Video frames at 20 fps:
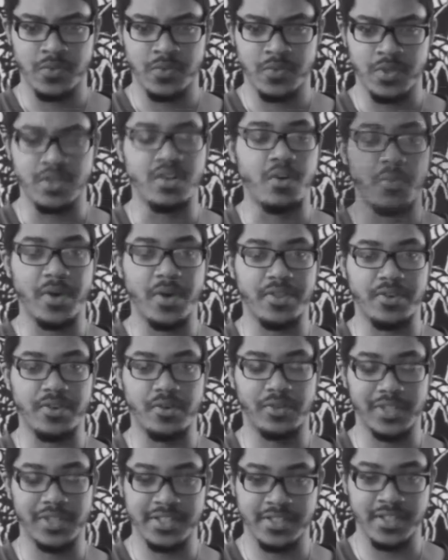You know, whether
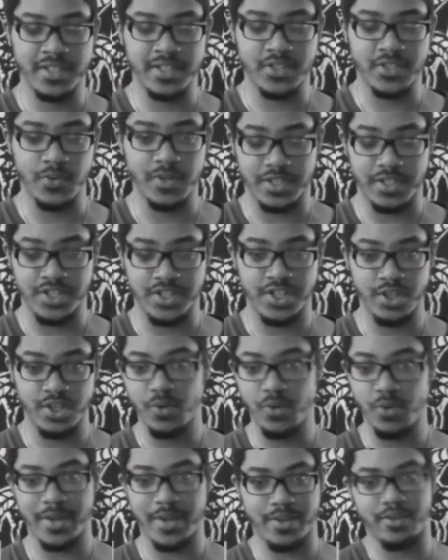you're listening to it to
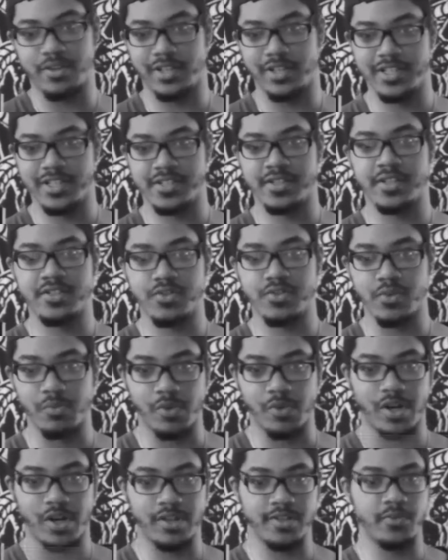chill, whether you're listening to
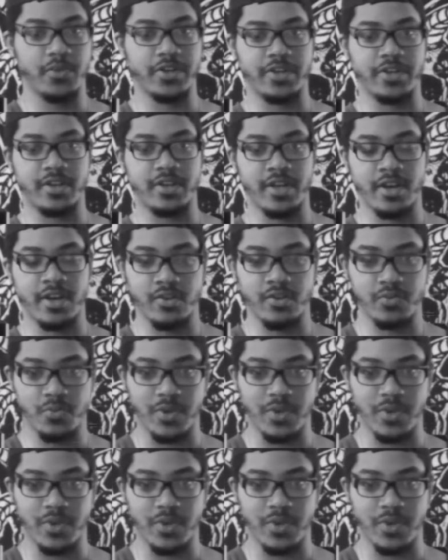it while you're working out,